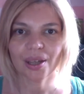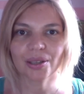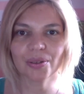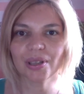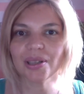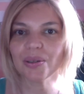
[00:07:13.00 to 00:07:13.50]

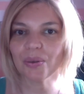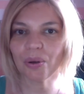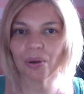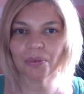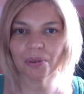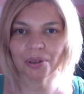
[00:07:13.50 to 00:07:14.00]
So that's
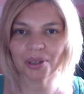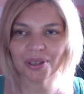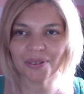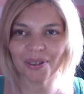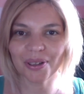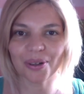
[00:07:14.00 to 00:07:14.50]
all for
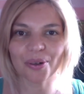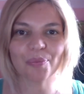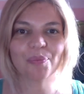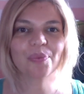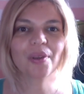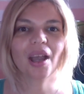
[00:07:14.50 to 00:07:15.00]
this video.
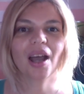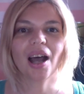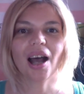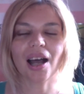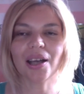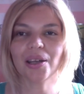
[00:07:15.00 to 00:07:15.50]

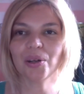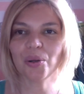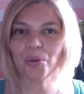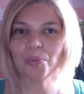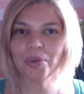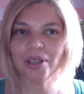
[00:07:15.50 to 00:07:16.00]
I
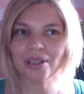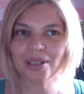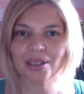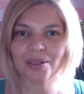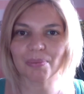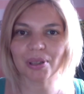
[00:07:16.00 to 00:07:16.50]
hope
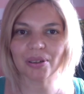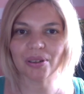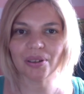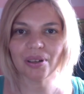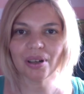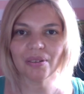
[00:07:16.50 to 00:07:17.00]
this
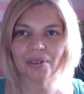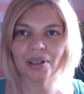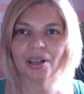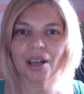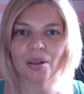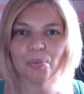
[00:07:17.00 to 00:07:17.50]
material will
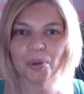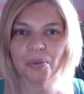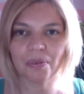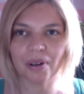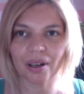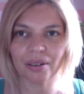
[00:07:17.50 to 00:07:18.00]
help you
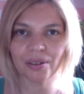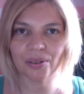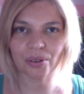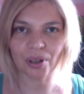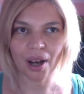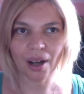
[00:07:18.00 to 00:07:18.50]
find
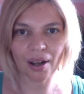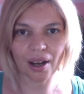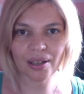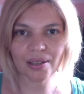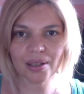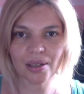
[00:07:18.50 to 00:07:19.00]
your
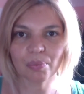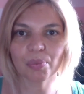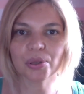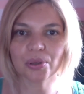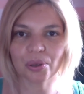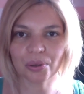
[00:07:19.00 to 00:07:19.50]
next
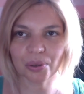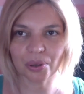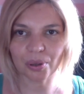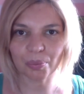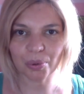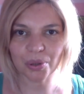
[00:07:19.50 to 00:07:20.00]

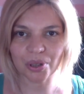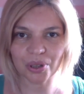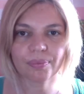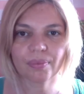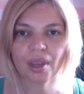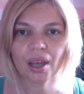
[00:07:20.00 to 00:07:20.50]
postdoctoral
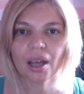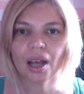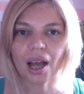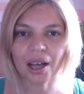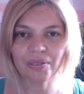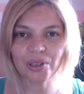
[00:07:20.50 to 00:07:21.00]
position.
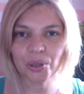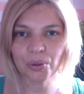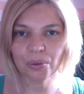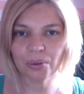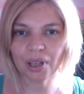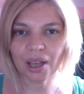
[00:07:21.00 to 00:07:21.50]
I wish you
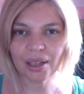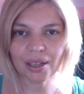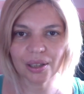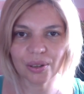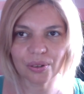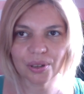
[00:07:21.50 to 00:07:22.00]
good luck
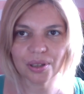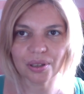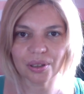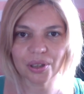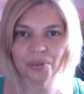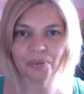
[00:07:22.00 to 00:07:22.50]
in your
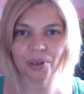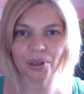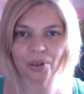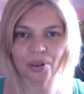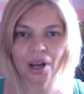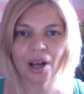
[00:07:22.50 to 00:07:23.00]
search for
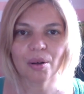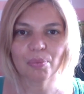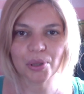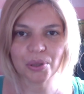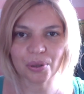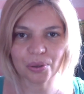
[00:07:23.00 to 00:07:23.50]
your
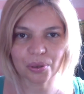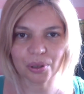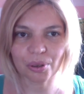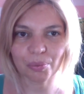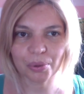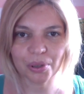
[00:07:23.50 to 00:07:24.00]

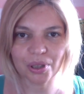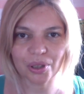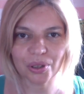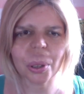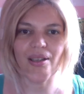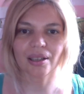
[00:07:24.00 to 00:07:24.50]
postdoctoral
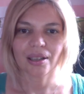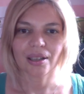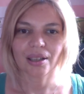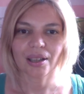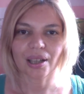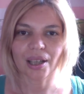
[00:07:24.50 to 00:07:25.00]
position.
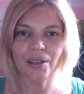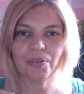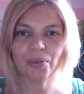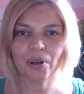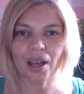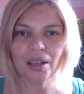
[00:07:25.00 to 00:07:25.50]
If
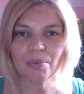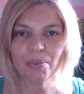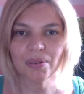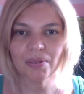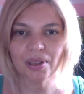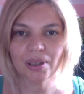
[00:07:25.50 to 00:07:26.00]
you like
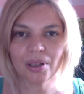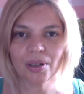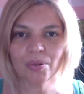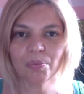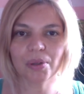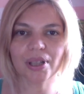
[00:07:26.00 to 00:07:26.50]
my
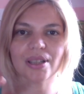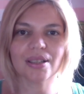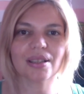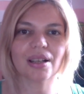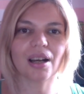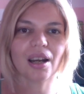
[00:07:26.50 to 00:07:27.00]
video,
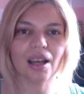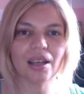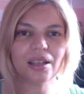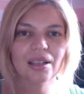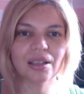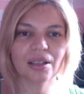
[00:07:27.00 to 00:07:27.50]
please
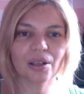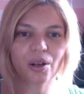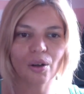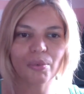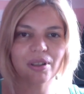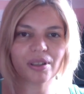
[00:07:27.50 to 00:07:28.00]
like,
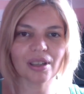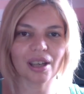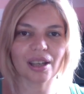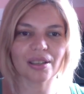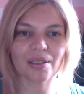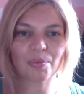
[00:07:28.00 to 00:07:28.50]
comment,
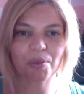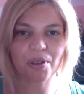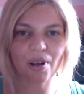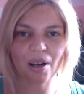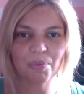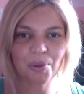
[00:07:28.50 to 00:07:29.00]
and
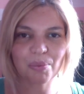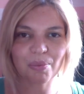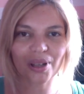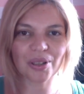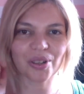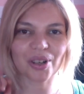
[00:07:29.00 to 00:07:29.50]
subscribe to
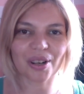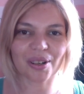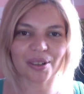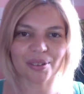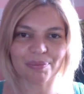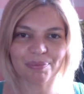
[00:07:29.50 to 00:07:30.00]
my
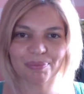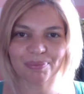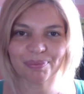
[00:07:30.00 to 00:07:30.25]
channel.